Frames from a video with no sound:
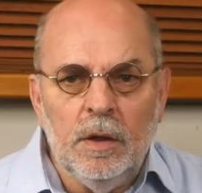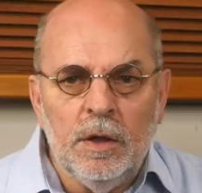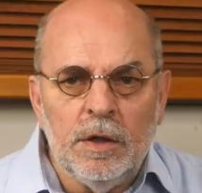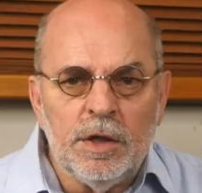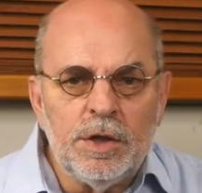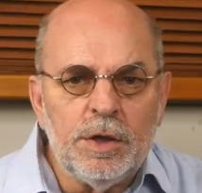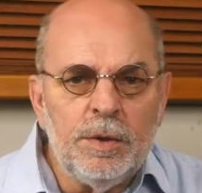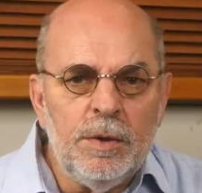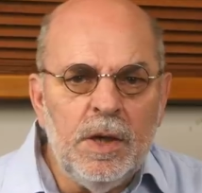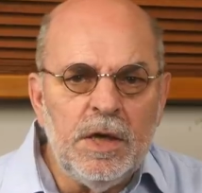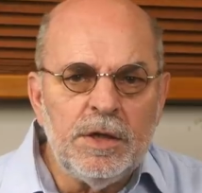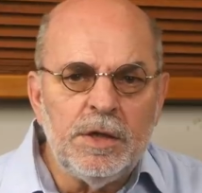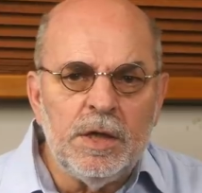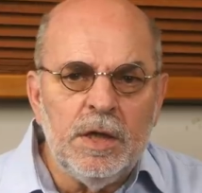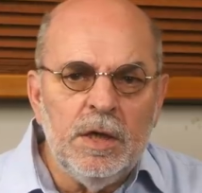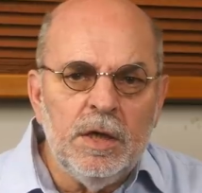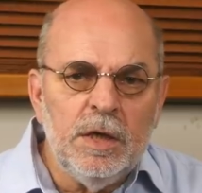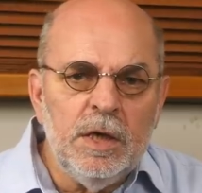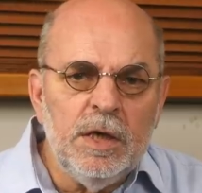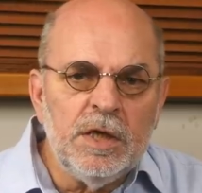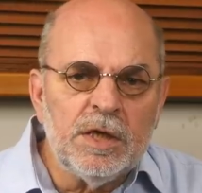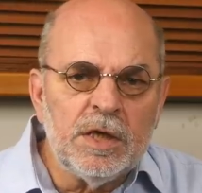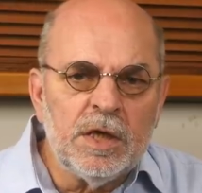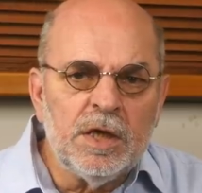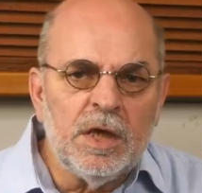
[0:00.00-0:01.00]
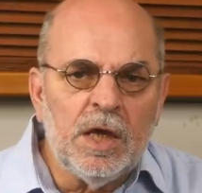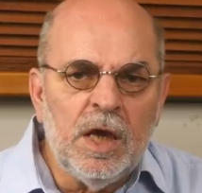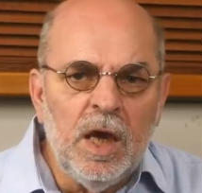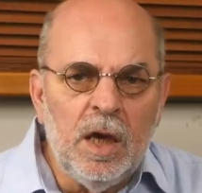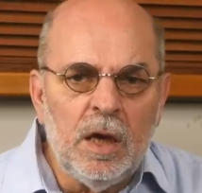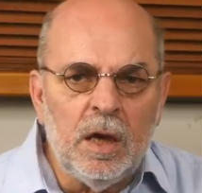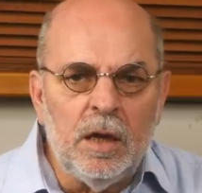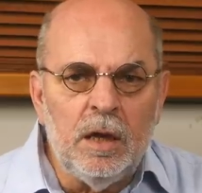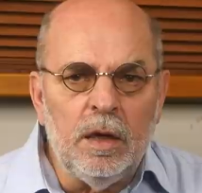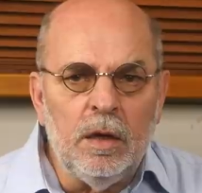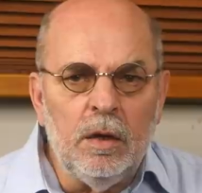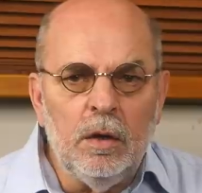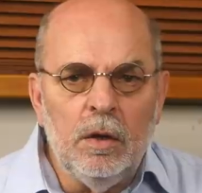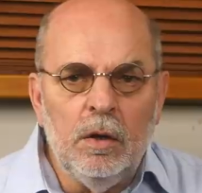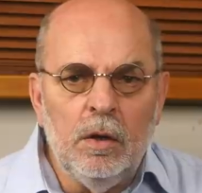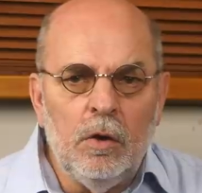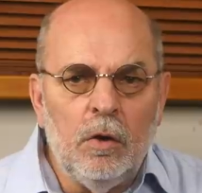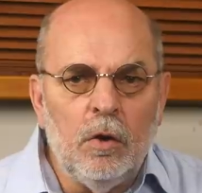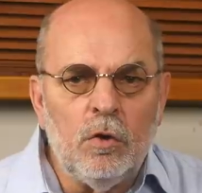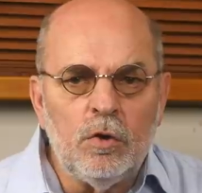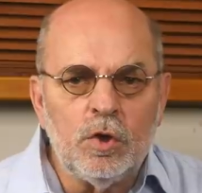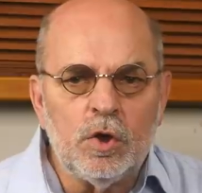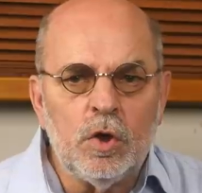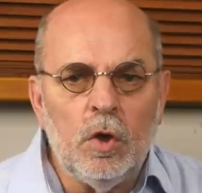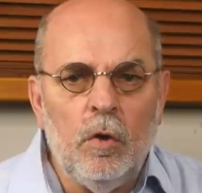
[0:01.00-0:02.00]
Stress is killing,
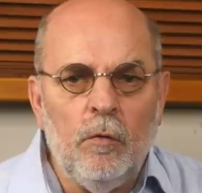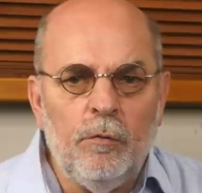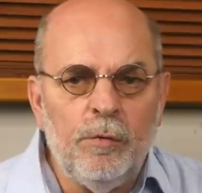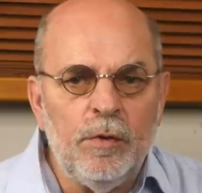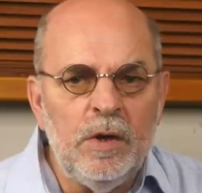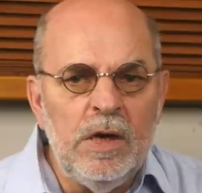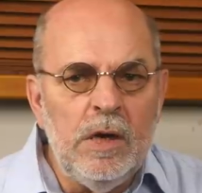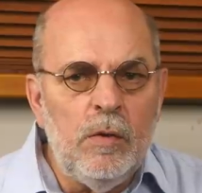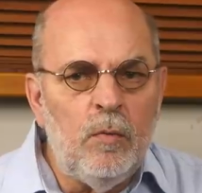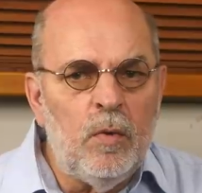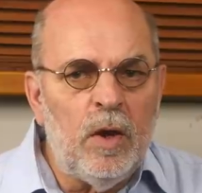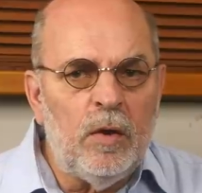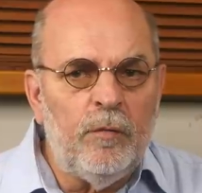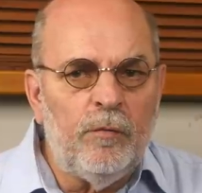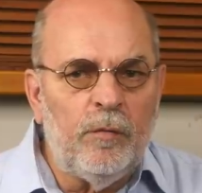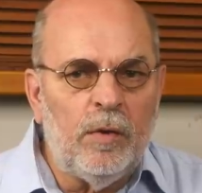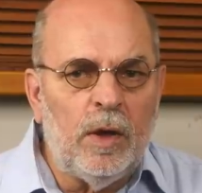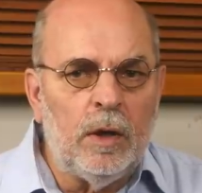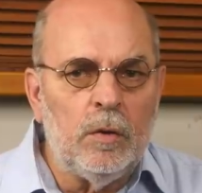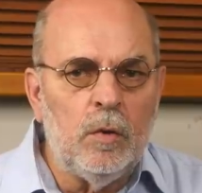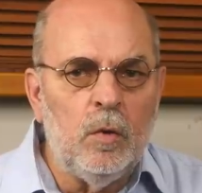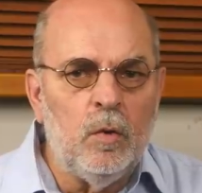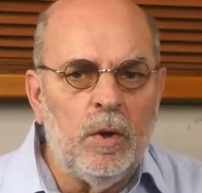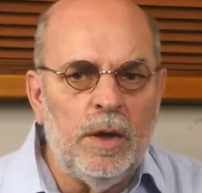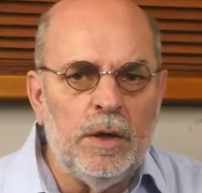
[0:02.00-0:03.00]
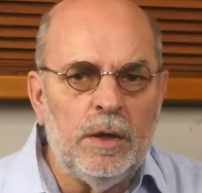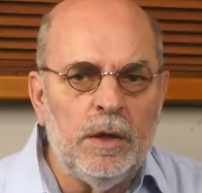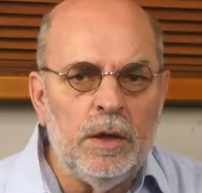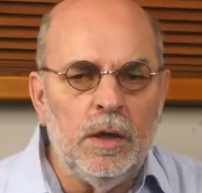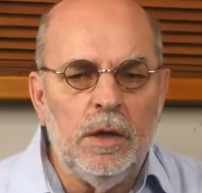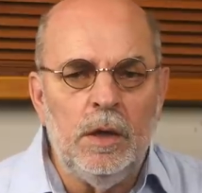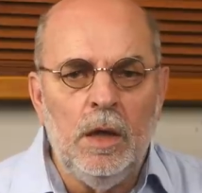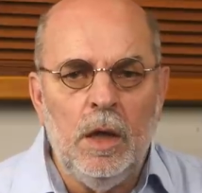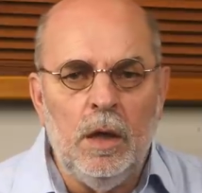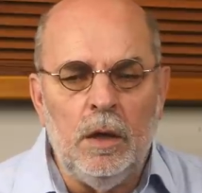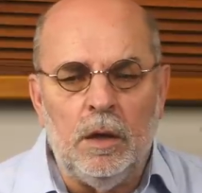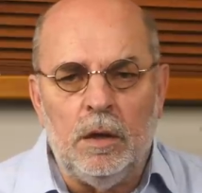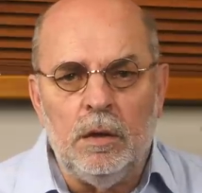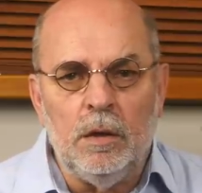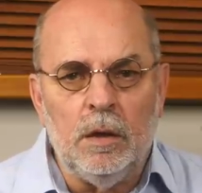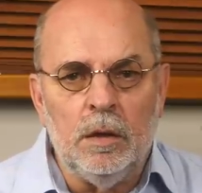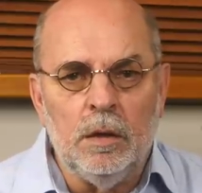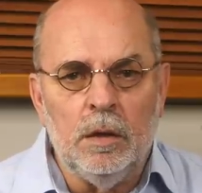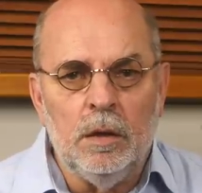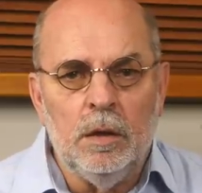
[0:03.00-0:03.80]
also for evaluating gear.